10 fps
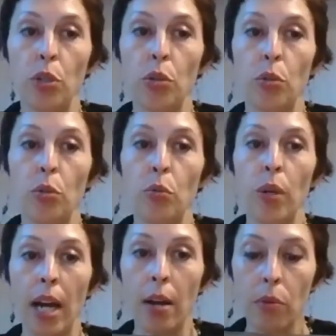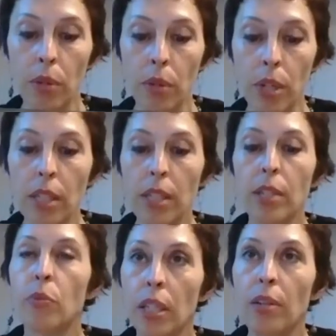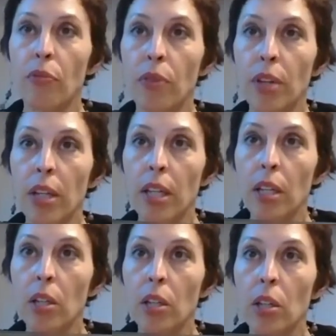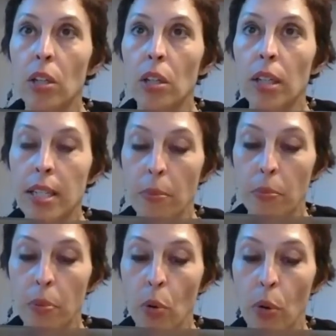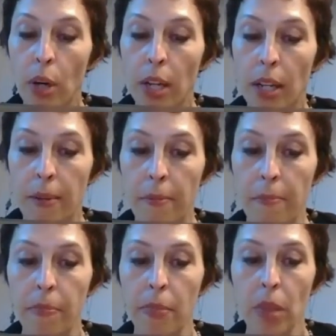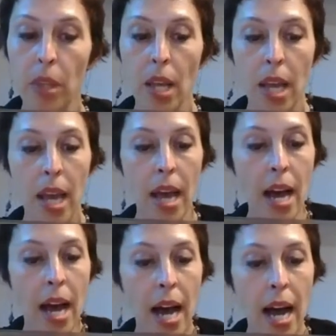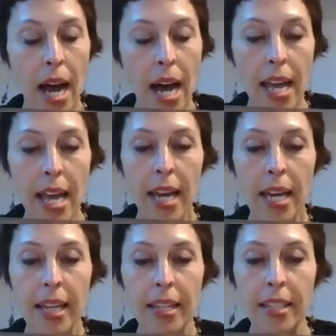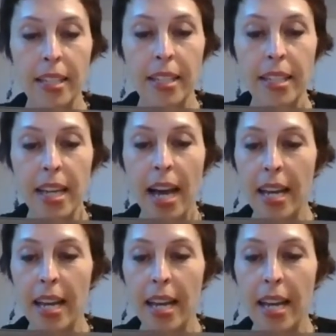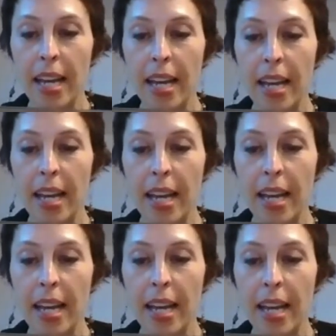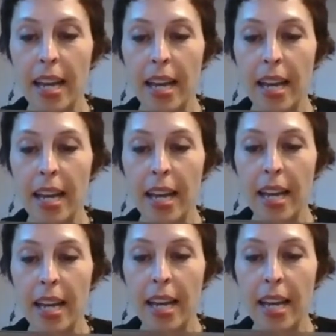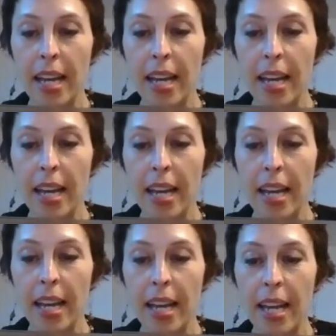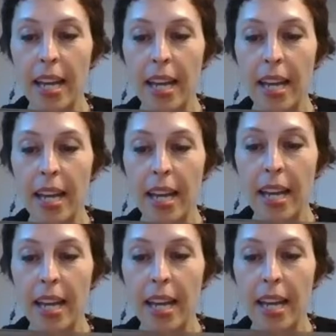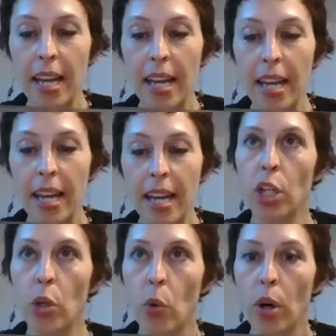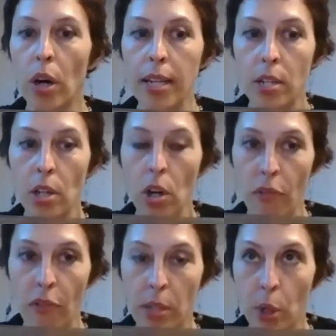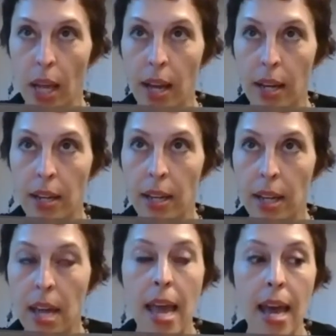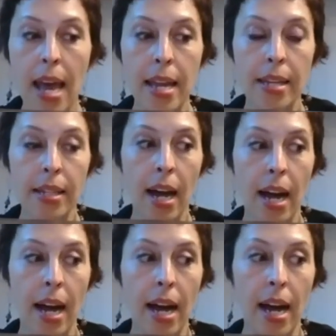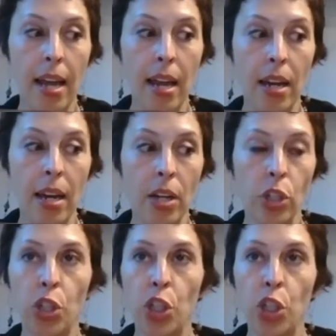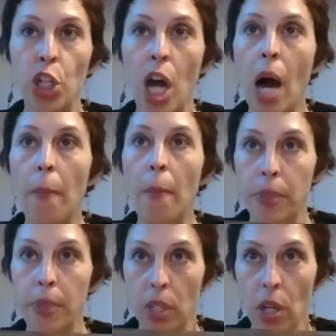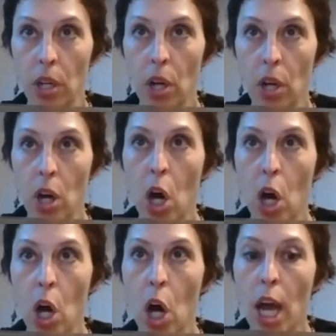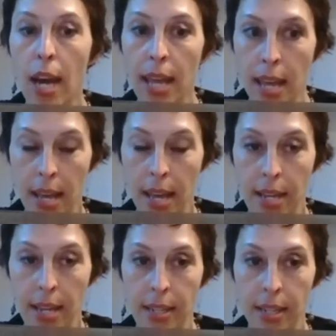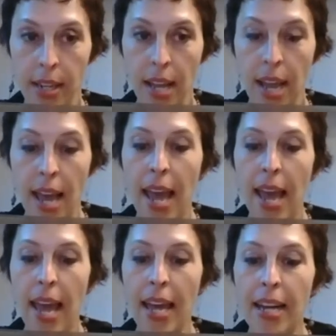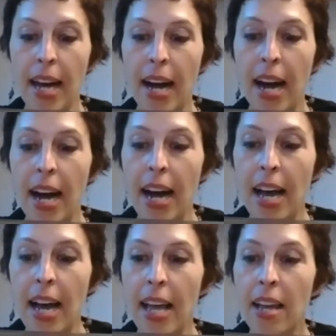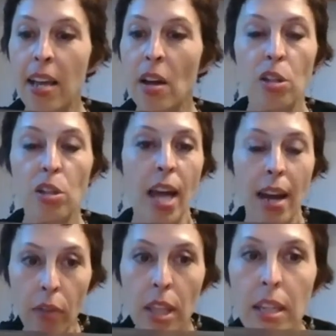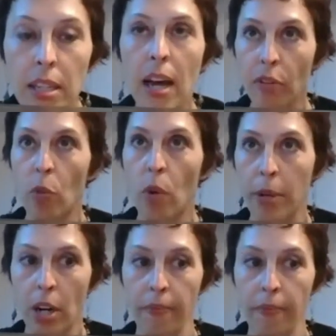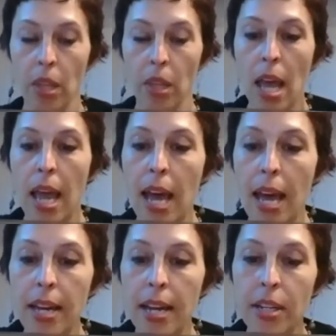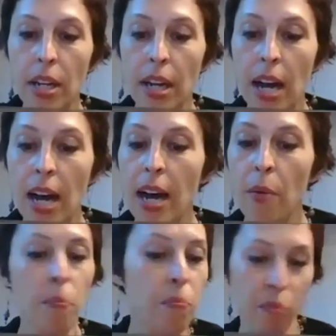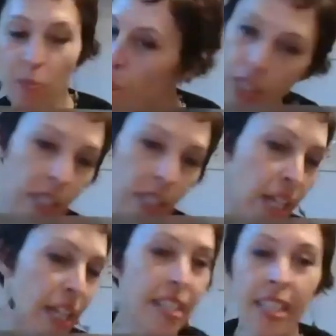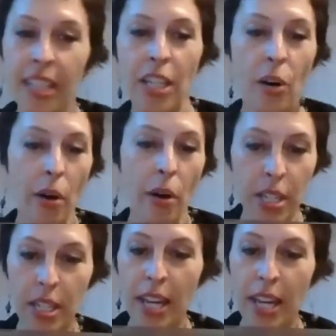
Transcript: do what I really, really feel is important. I had decided that. And then after that decision, was when your I saw your Facebook ad and I jumped on it and I set everything aside for the webinar and I plugged in, you know,